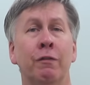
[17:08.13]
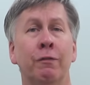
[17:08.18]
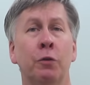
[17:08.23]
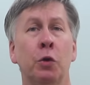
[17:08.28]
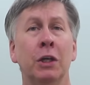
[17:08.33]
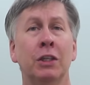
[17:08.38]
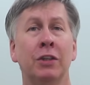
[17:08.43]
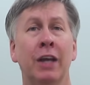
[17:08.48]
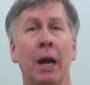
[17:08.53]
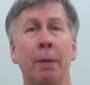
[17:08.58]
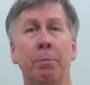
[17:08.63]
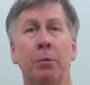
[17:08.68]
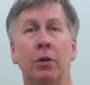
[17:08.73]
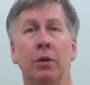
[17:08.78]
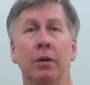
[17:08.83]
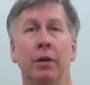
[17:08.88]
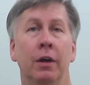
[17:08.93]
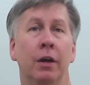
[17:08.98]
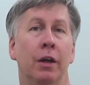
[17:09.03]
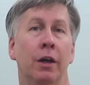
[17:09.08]
For
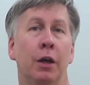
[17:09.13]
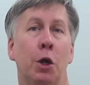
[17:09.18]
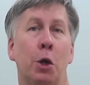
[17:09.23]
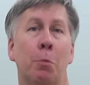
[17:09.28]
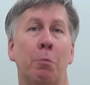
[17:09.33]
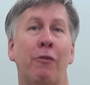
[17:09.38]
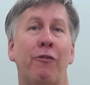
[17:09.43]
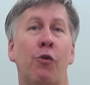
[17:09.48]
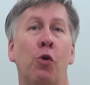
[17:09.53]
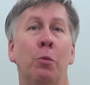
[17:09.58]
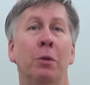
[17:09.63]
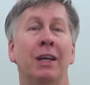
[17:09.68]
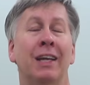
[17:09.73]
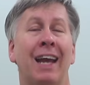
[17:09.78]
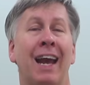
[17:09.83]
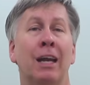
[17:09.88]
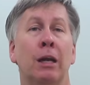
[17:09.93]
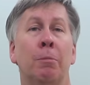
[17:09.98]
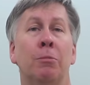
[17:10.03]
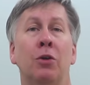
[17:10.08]
example,
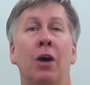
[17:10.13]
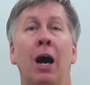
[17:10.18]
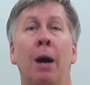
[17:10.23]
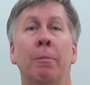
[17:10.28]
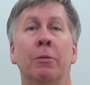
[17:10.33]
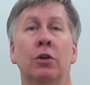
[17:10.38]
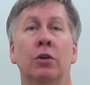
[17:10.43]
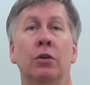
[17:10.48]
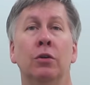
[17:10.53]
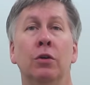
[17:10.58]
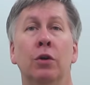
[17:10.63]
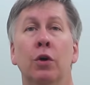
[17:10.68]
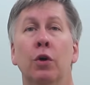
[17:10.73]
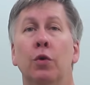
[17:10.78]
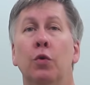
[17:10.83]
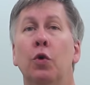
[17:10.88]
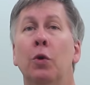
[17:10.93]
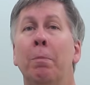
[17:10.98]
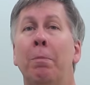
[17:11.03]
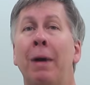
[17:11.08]
performing an abdominal
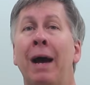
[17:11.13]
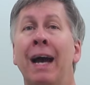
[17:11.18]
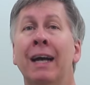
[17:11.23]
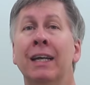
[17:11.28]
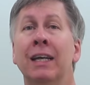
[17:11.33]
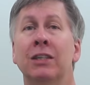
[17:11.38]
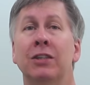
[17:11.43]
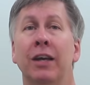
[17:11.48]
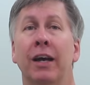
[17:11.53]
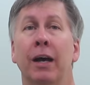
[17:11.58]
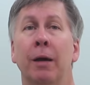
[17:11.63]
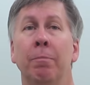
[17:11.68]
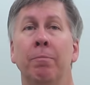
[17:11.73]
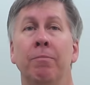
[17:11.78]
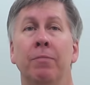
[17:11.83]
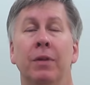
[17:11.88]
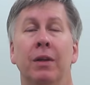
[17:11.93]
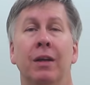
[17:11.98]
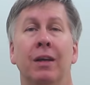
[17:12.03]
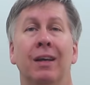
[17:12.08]
or back
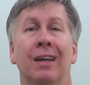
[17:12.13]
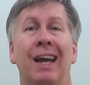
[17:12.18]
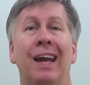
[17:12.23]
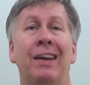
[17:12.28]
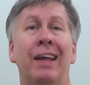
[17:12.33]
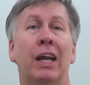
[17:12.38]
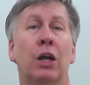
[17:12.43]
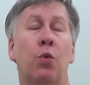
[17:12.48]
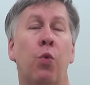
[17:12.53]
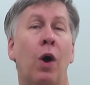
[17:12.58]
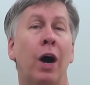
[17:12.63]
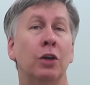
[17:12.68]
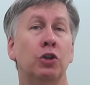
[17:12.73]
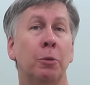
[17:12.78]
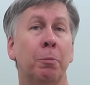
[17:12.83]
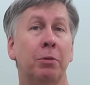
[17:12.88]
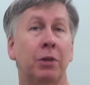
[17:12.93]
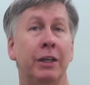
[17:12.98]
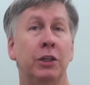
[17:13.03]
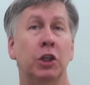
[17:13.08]
exam in a
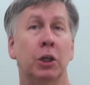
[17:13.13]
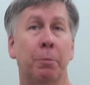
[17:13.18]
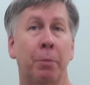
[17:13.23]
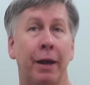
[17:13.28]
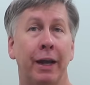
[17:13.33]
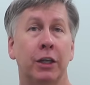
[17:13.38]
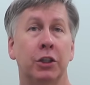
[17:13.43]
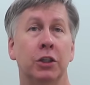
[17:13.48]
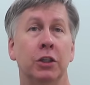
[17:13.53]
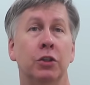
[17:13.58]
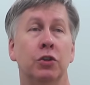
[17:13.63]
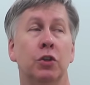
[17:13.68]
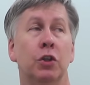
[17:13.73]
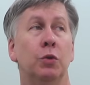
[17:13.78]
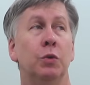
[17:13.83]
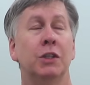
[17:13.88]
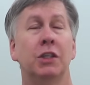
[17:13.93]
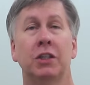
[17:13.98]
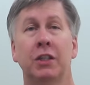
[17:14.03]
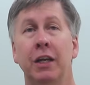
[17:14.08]
quadriplegic patient
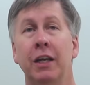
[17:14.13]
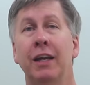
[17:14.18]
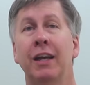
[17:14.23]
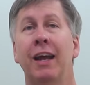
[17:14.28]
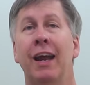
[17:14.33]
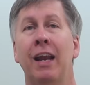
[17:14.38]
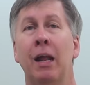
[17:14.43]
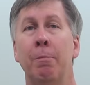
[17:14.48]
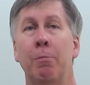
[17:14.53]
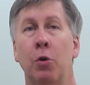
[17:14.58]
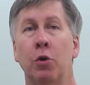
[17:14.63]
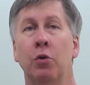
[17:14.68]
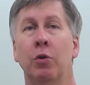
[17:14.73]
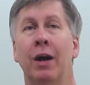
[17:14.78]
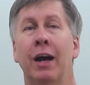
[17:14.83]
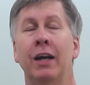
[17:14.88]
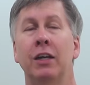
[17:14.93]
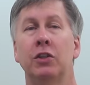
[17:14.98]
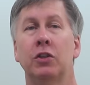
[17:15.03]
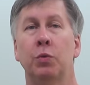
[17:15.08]
who is sitting in a
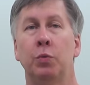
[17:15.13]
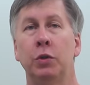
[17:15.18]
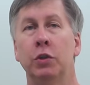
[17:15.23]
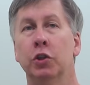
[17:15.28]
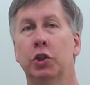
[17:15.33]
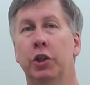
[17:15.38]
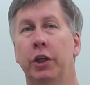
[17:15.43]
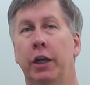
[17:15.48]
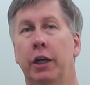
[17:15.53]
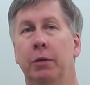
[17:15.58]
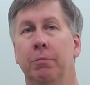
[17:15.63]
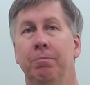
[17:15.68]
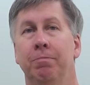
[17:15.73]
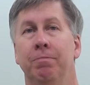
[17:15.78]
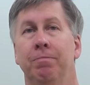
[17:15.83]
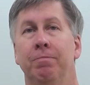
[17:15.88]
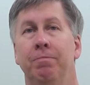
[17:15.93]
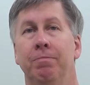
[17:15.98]
motorized wheelchair.